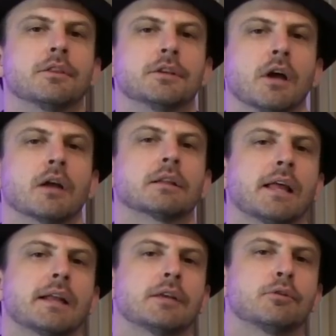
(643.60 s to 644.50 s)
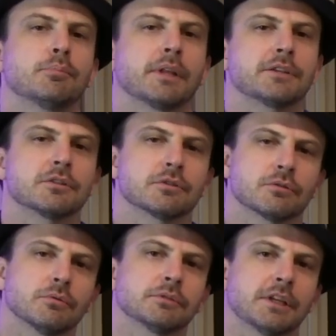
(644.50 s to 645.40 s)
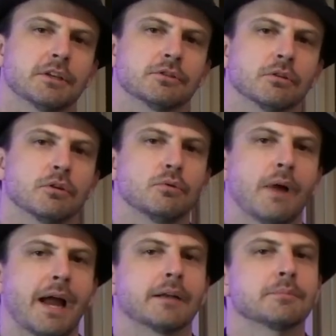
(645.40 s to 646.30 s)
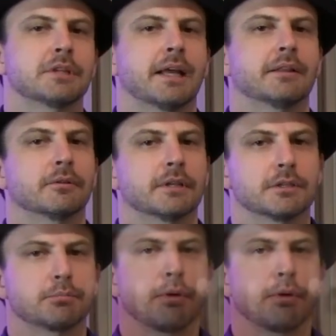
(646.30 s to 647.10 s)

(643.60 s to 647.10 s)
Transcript: The young lady who plays the school teacher who Adam Sandler gets